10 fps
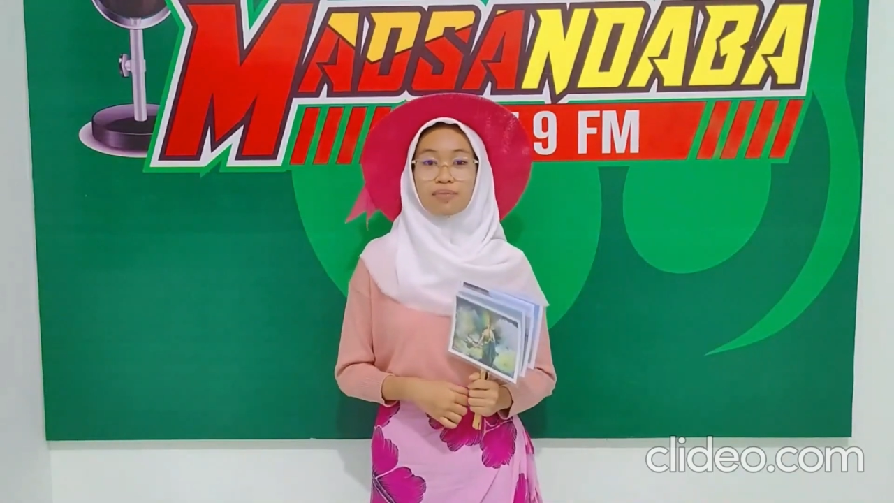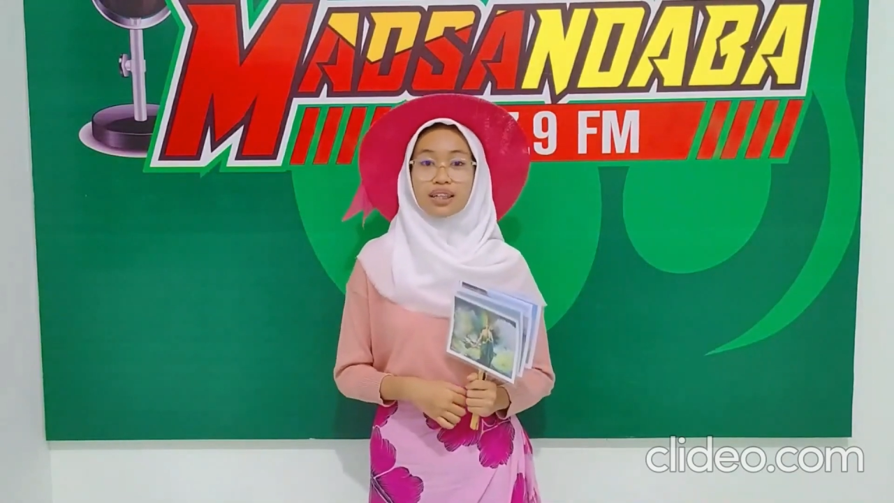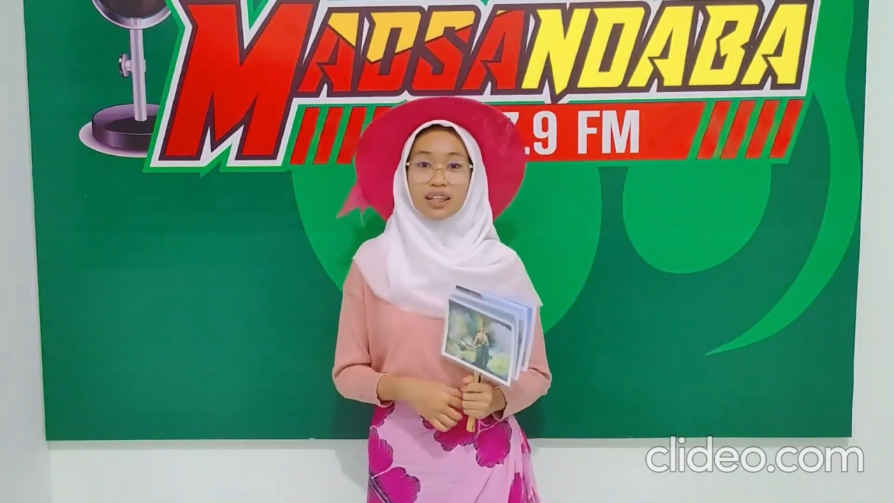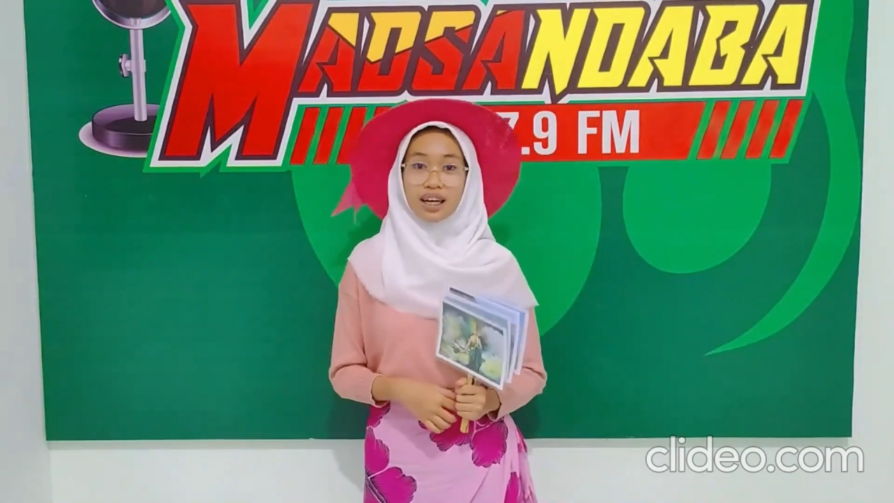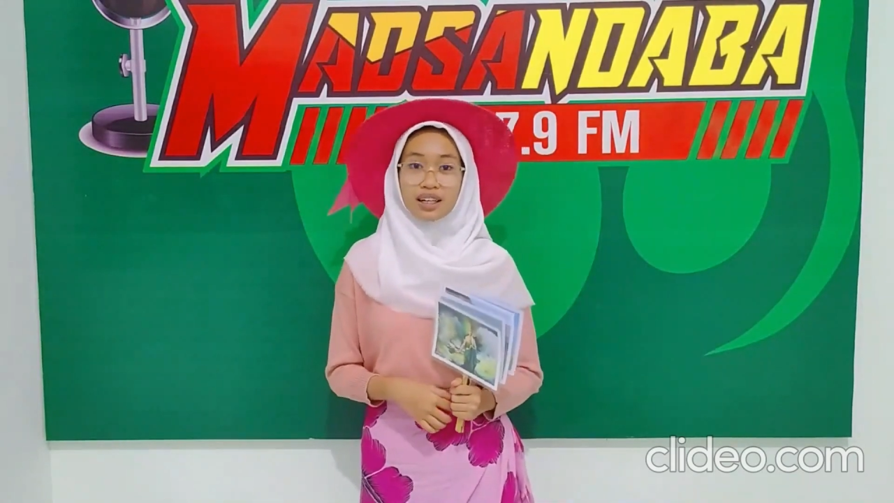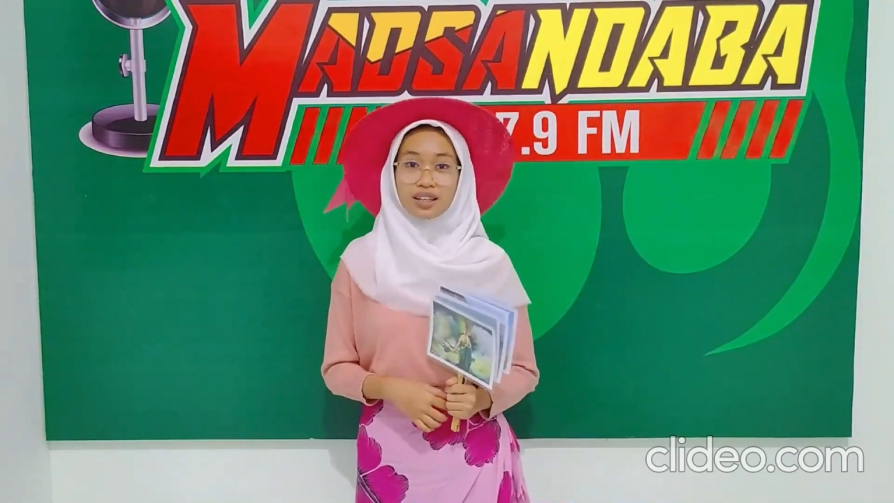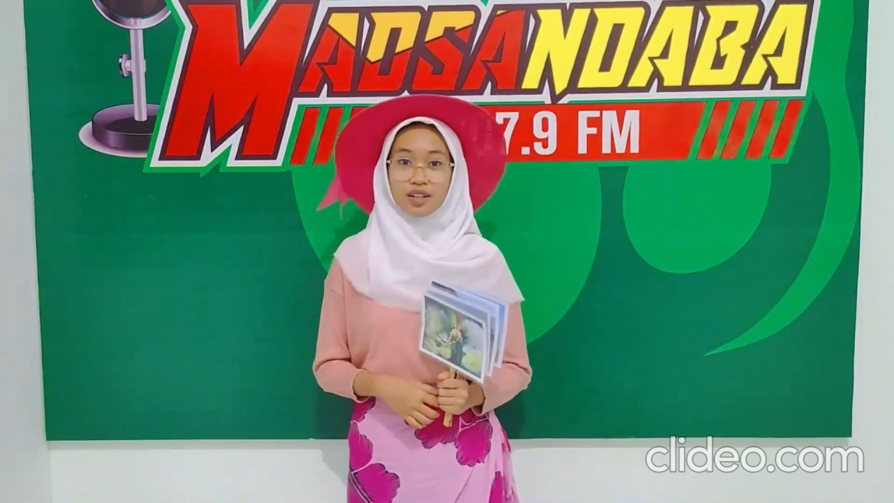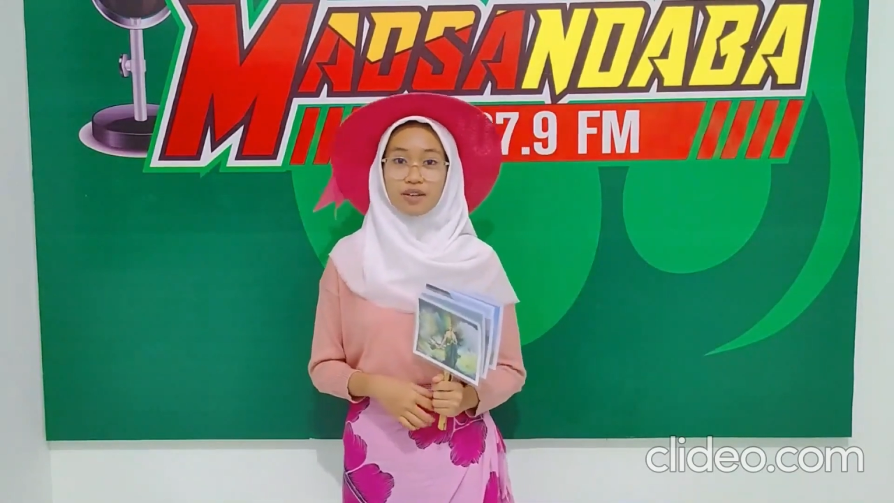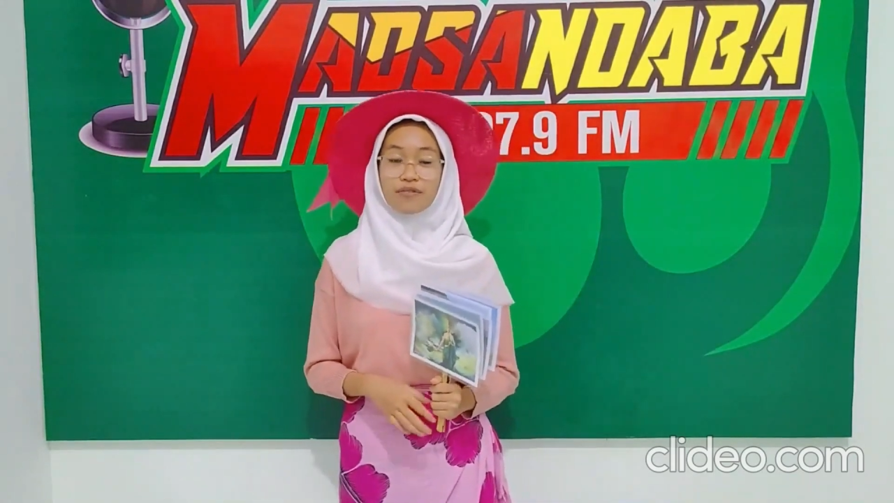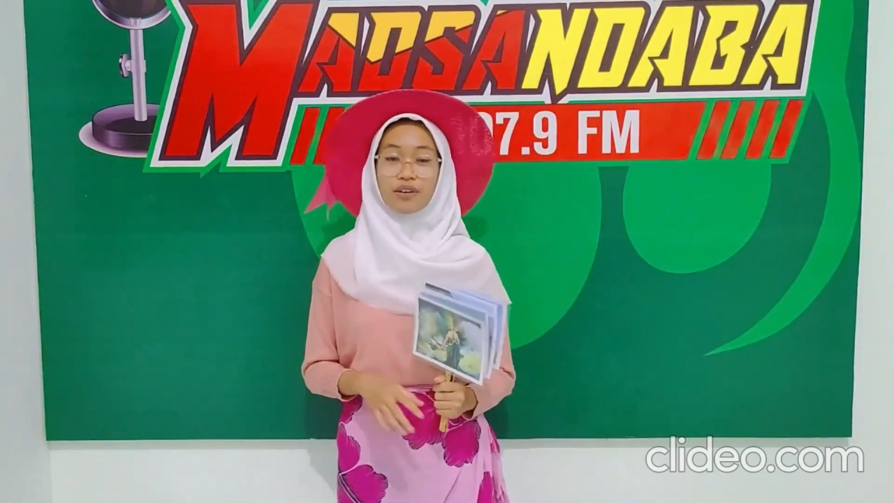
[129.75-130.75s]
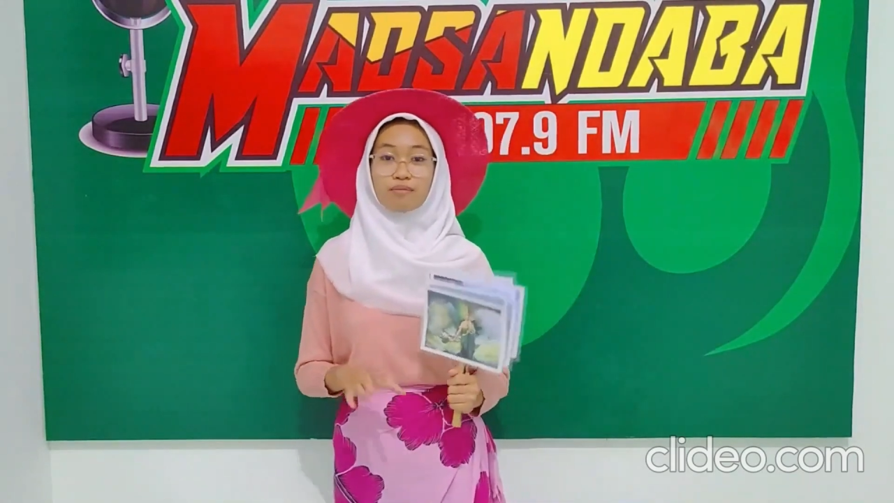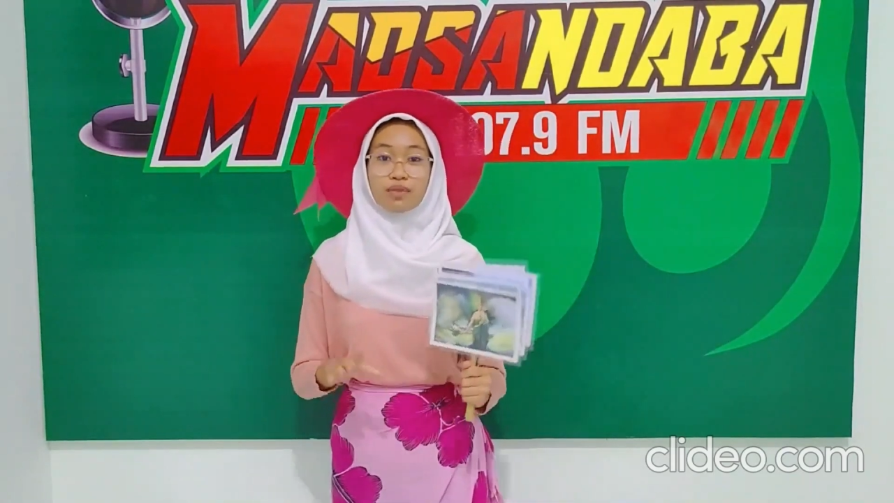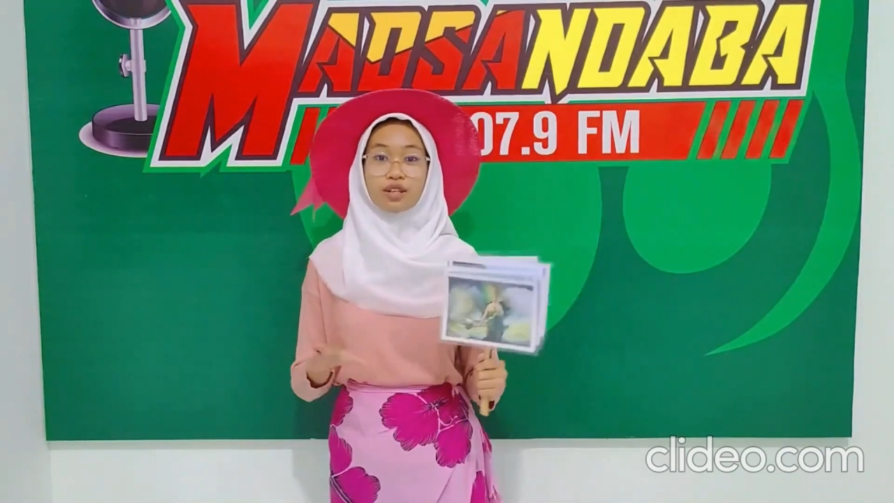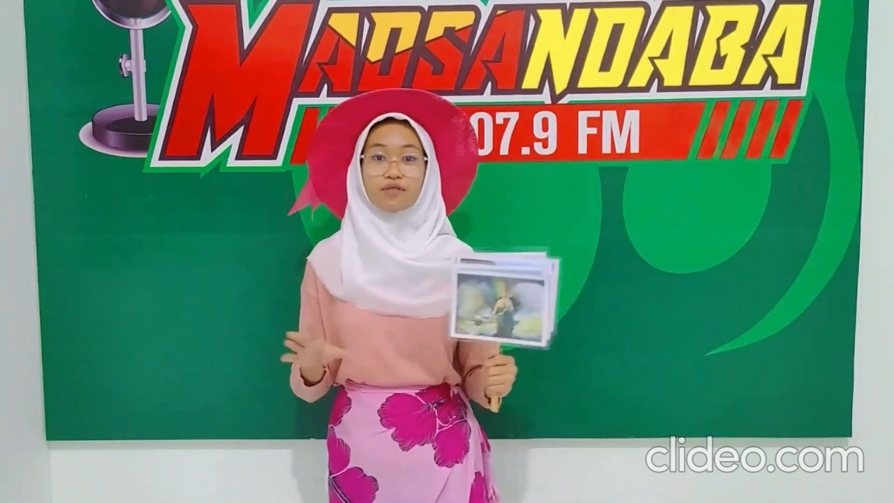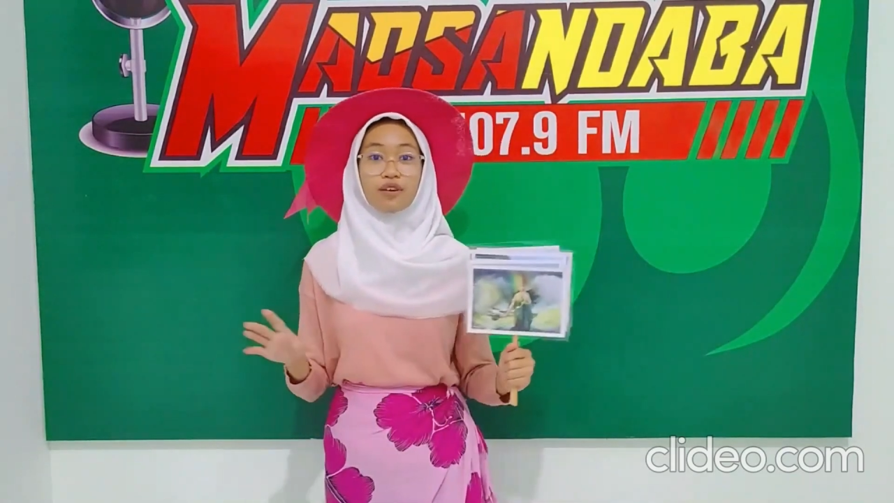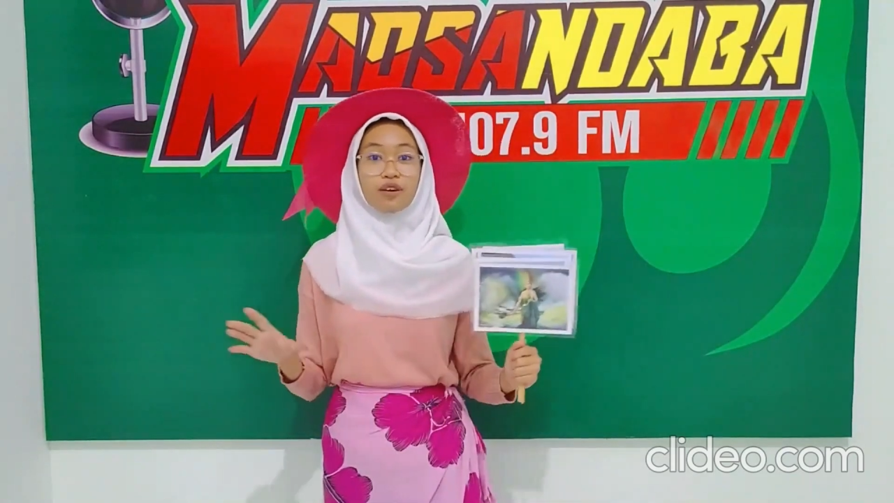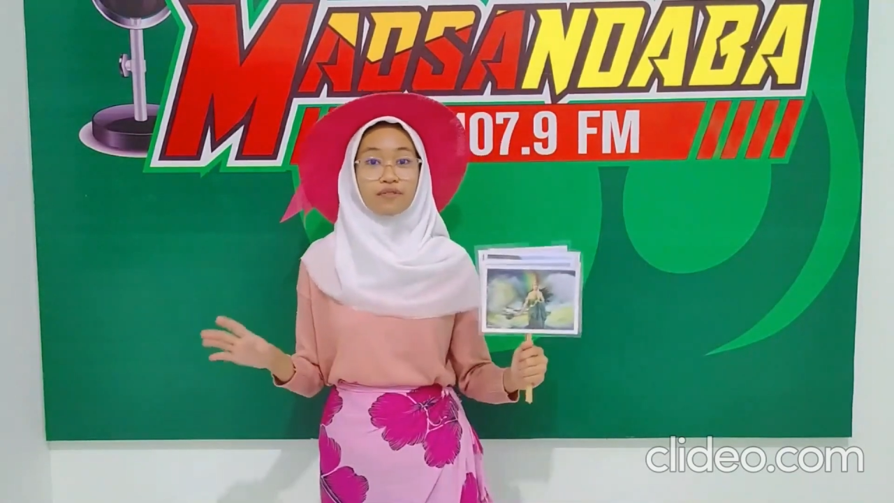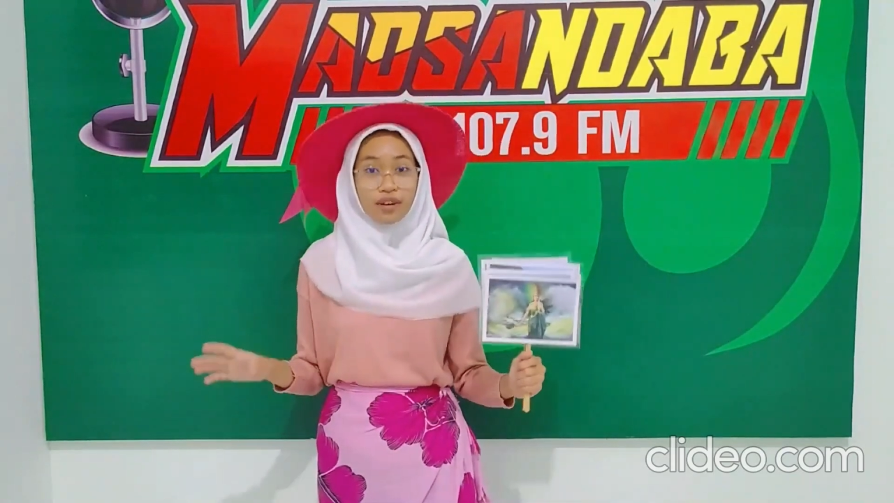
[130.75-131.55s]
but also famous for